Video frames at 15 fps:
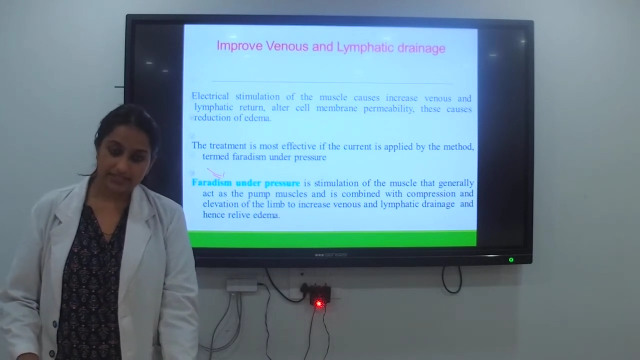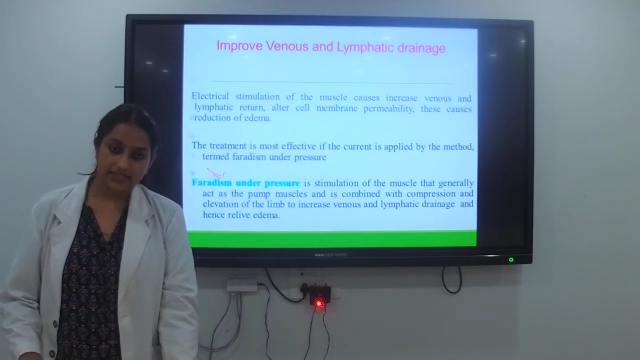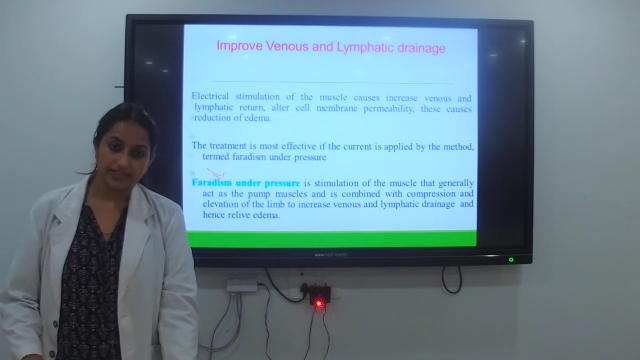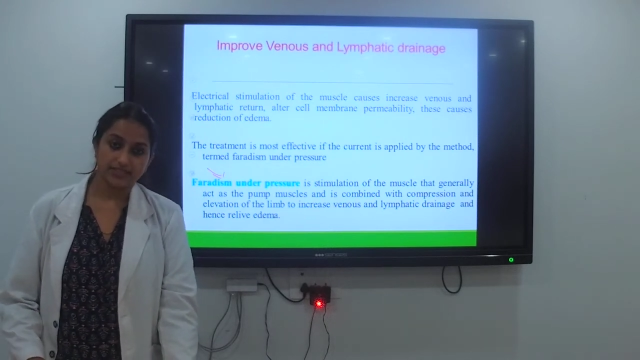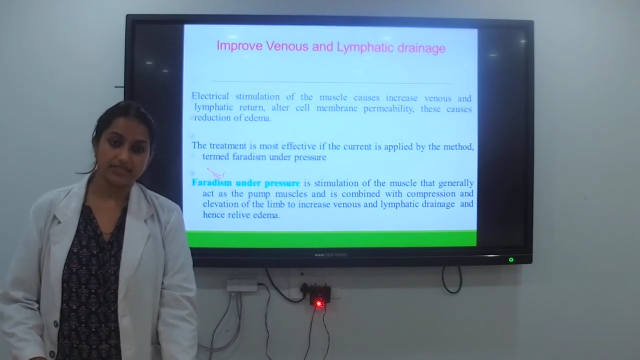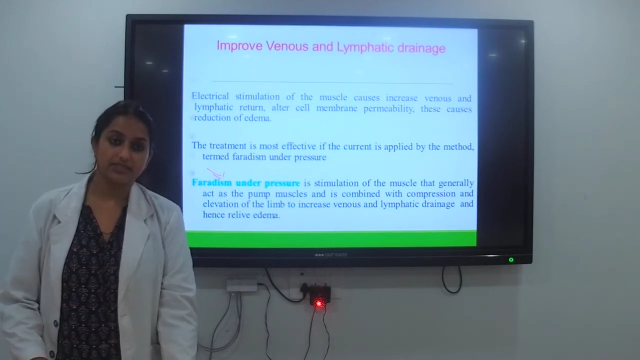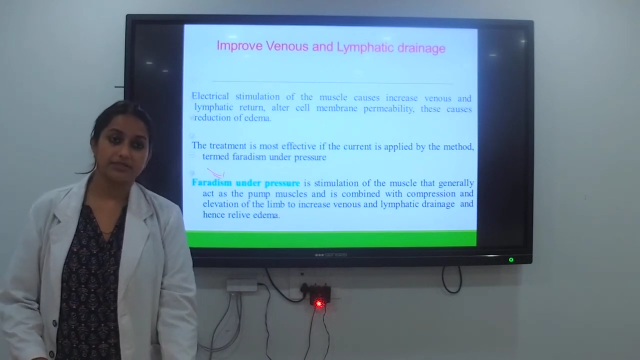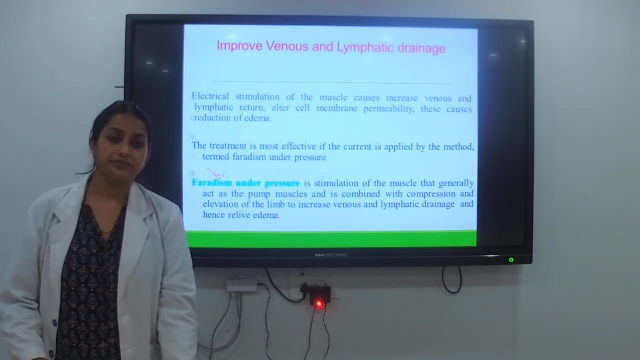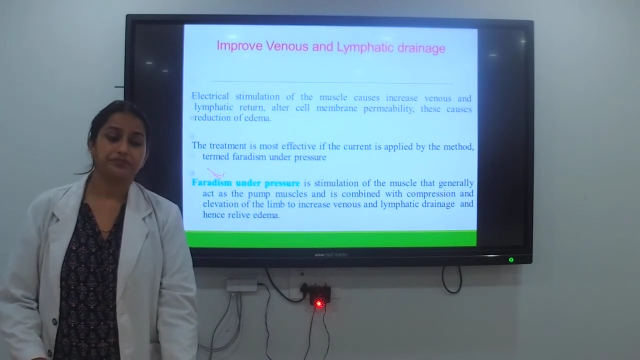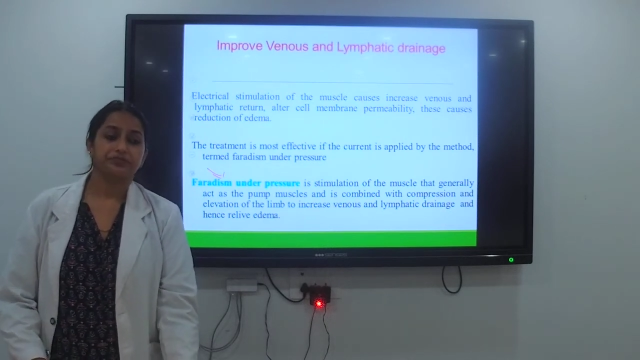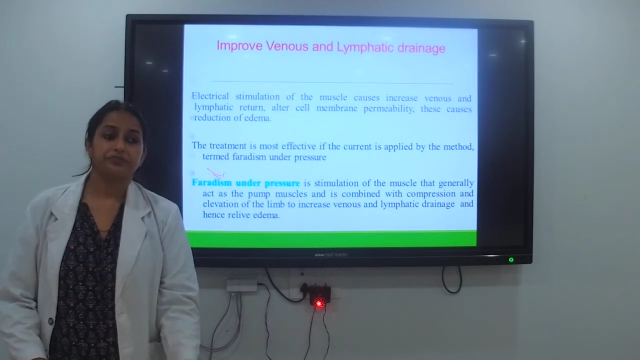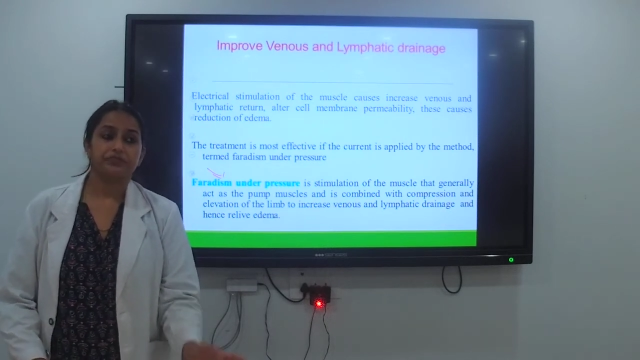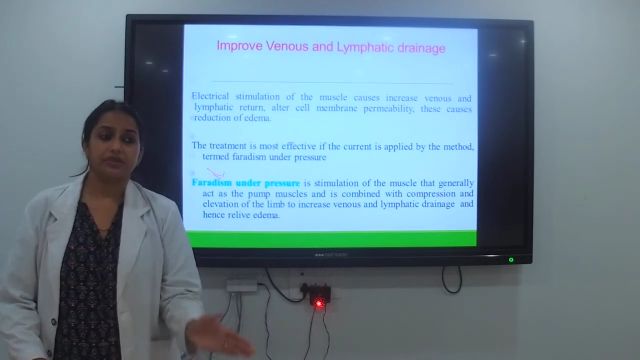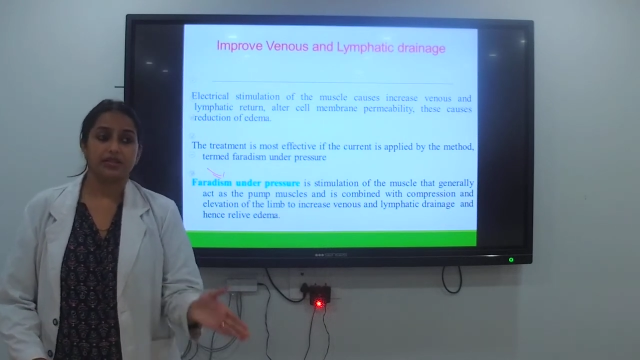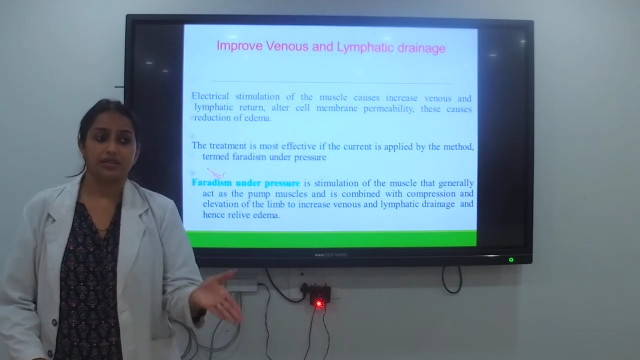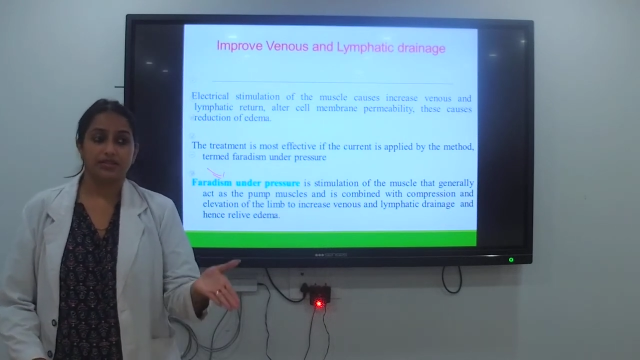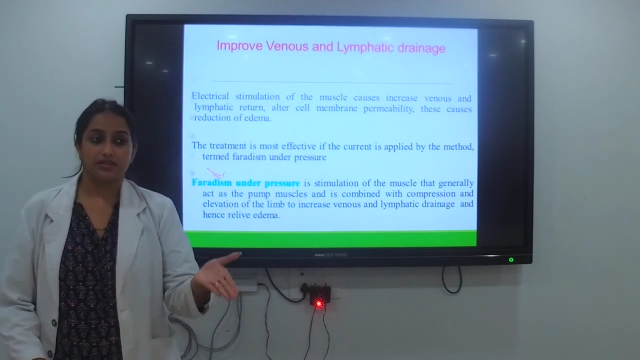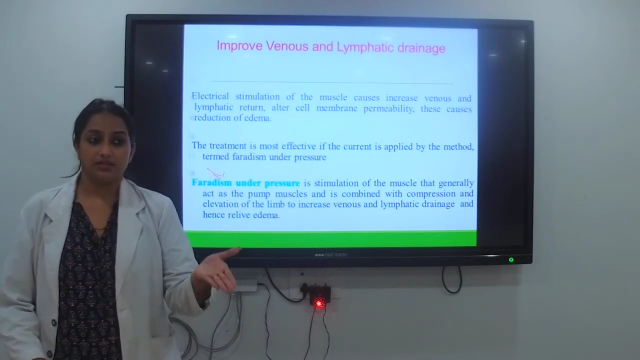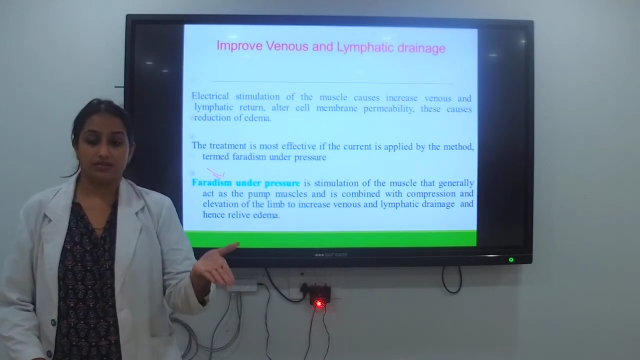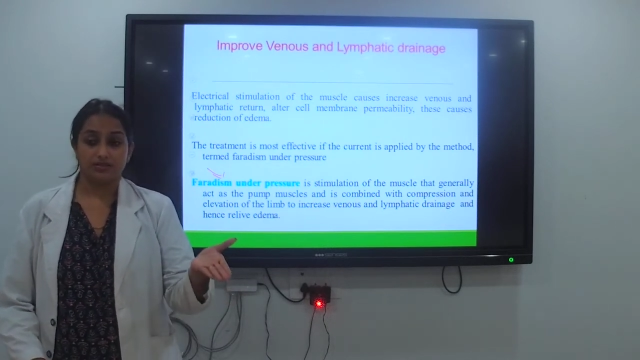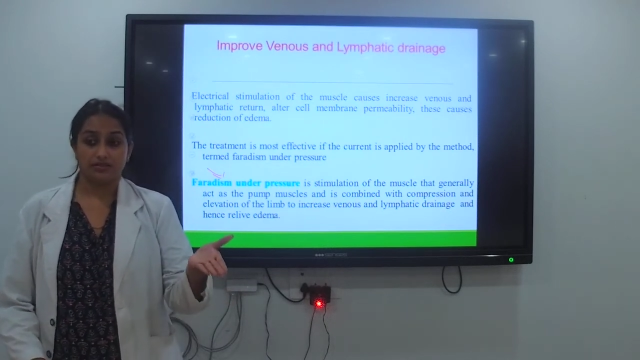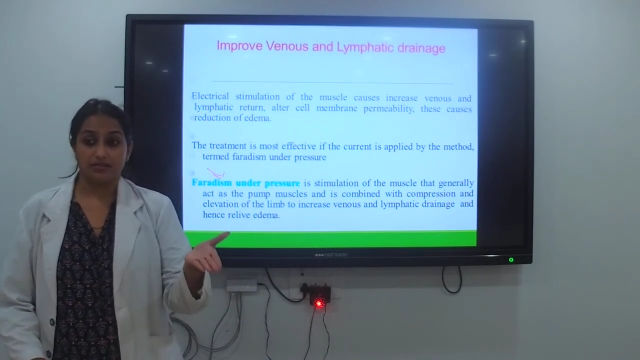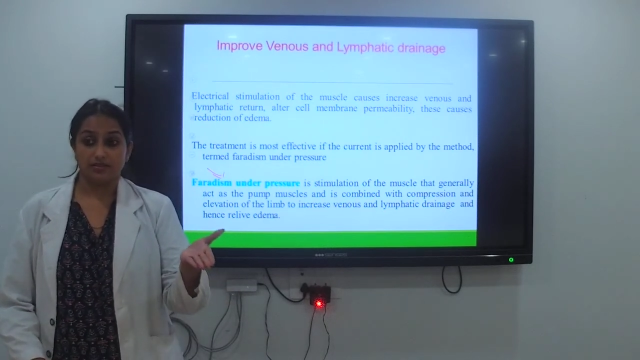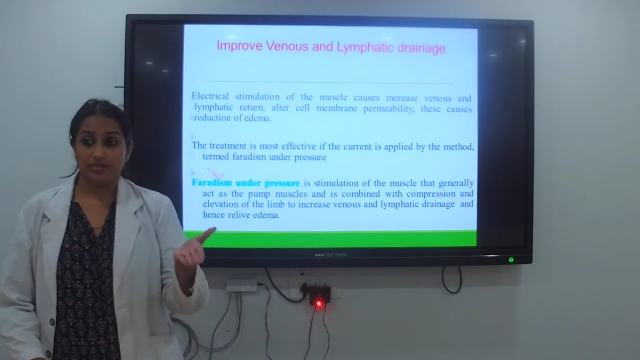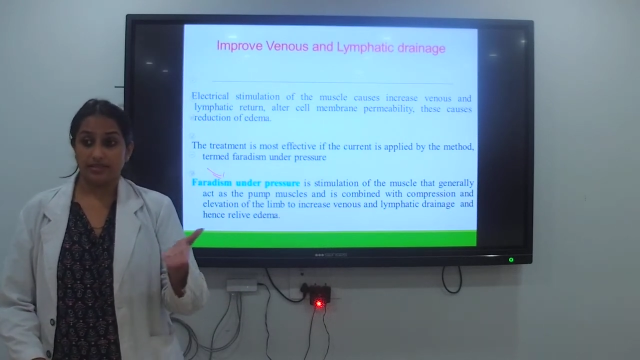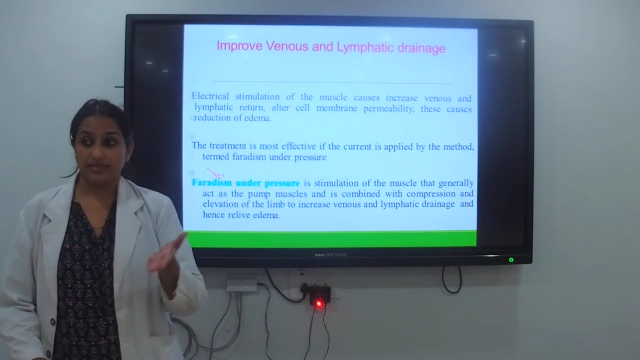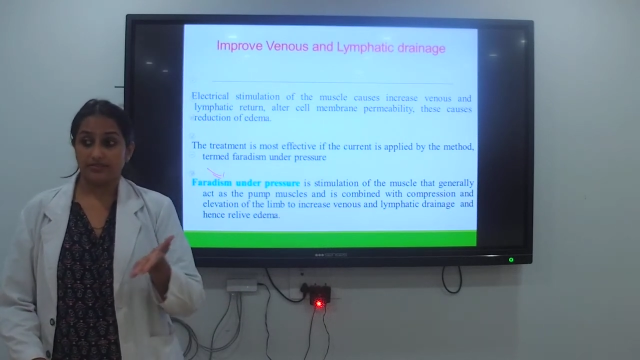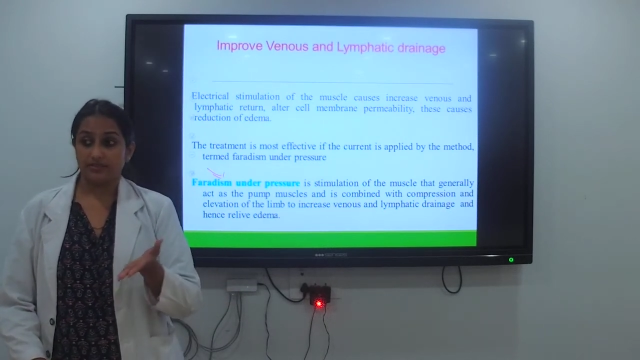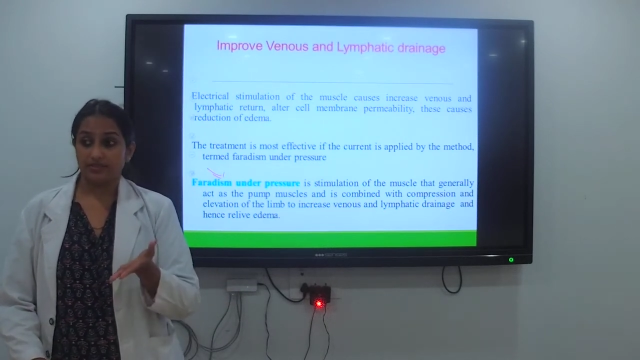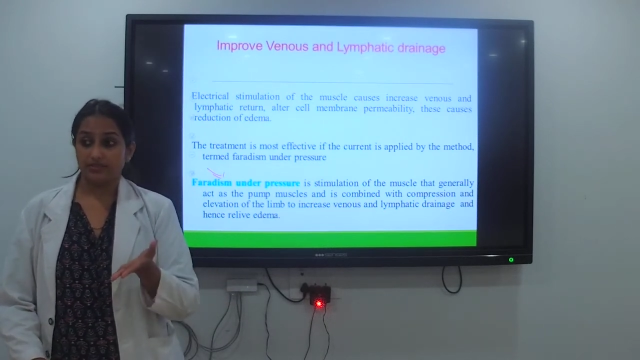does
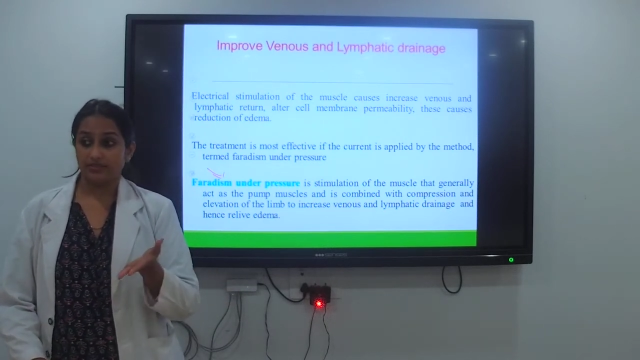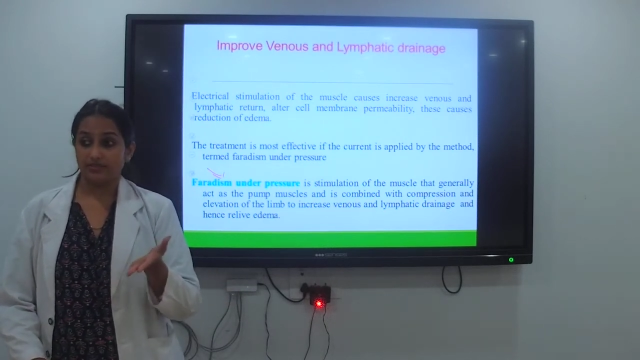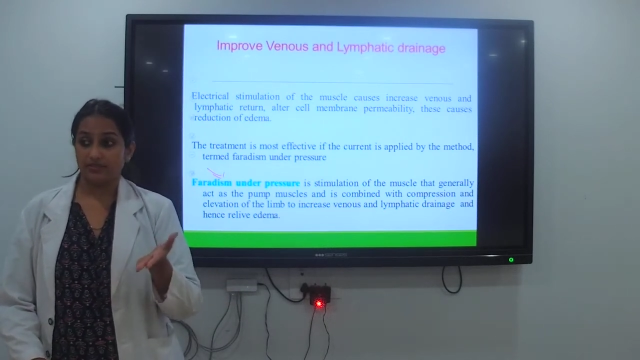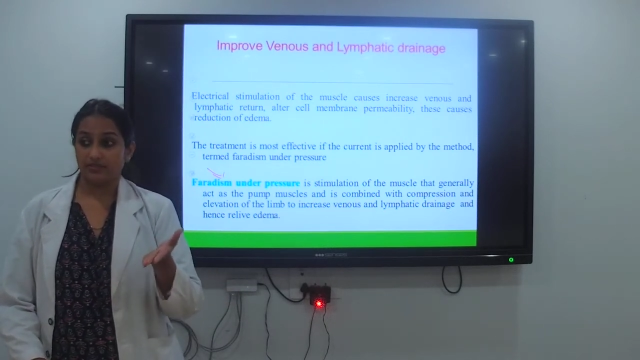anyone?